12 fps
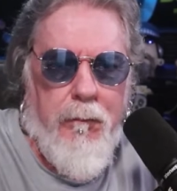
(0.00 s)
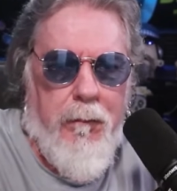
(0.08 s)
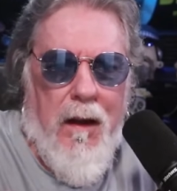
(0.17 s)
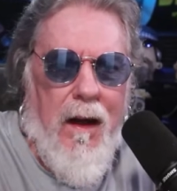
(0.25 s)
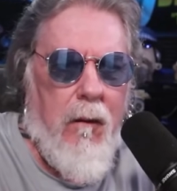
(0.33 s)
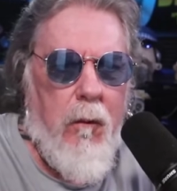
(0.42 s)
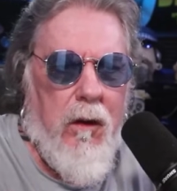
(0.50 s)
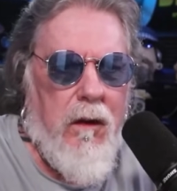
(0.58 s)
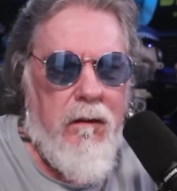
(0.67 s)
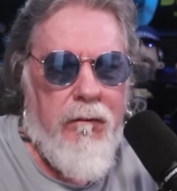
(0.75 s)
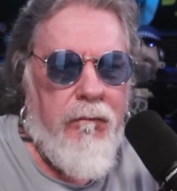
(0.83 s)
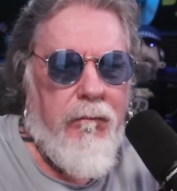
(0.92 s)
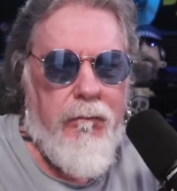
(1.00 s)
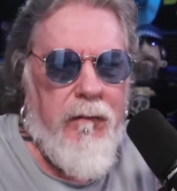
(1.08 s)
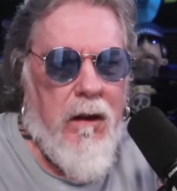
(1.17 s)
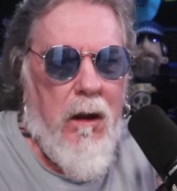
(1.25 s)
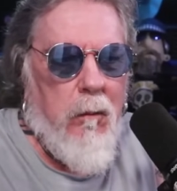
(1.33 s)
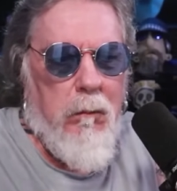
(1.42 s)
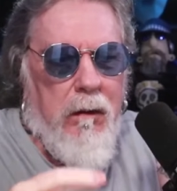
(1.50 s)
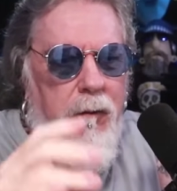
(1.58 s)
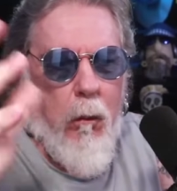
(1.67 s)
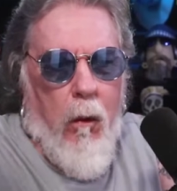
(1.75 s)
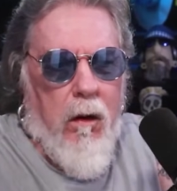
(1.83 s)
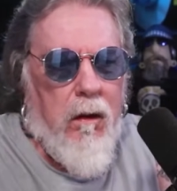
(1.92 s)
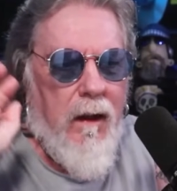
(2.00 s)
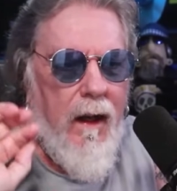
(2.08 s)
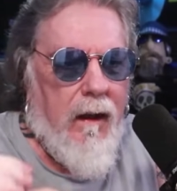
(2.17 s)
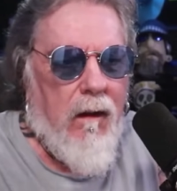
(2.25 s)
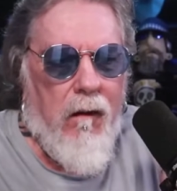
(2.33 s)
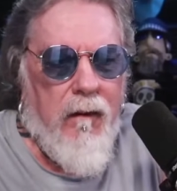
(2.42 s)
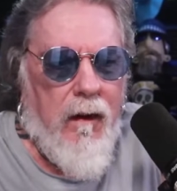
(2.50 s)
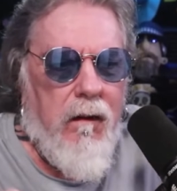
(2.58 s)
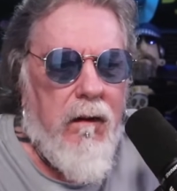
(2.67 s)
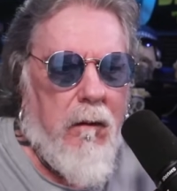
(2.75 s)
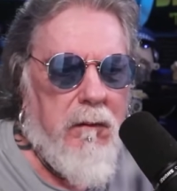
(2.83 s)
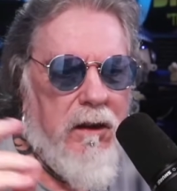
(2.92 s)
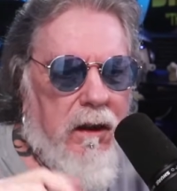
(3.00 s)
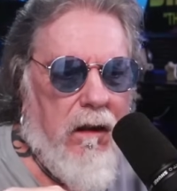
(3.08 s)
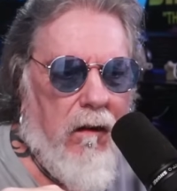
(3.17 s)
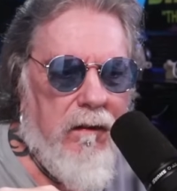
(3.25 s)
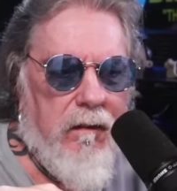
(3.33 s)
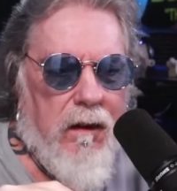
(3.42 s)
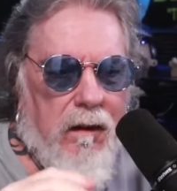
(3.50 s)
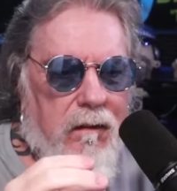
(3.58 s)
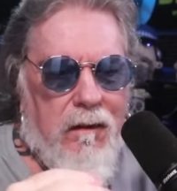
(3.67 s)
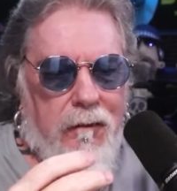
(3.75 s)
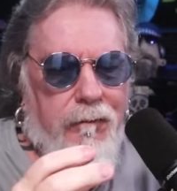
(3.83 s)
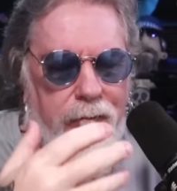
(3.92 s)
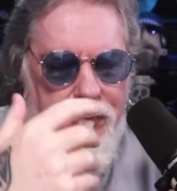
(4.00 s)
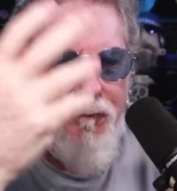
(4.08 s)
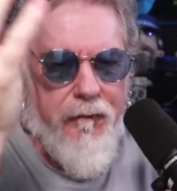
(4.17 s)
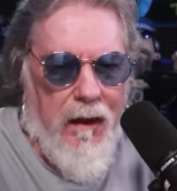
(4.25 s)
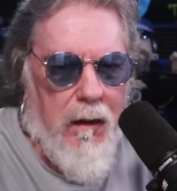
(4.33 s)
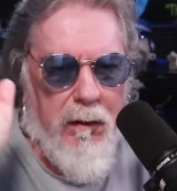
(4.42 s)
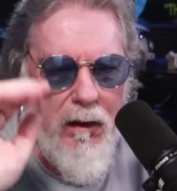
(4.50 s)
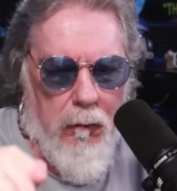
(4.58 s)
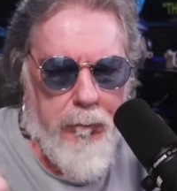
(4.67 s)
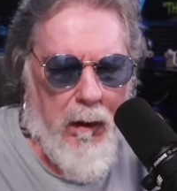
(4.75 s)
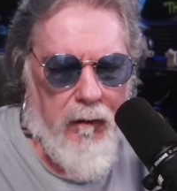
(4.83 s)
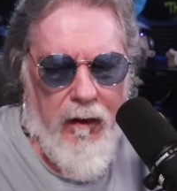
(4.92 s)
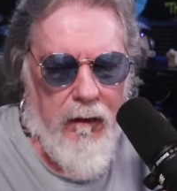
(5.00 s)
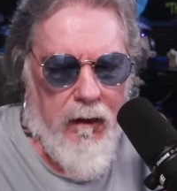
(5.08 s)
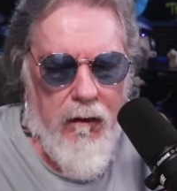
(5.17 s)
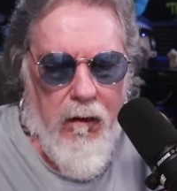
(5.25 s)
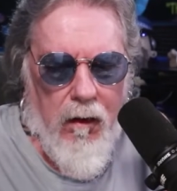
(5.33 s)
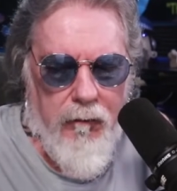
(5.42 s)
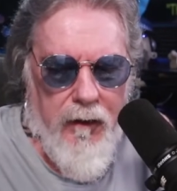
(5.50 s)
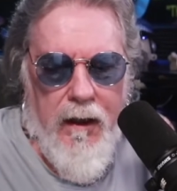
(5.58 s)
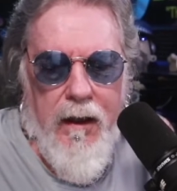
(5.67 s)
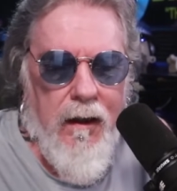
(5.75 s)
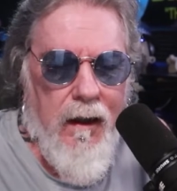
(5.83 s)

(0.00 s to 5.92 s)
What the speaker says: plywood and, you know, moved the water tank and all that other dumb shit he always does to fuck up a good, perfectly good RV.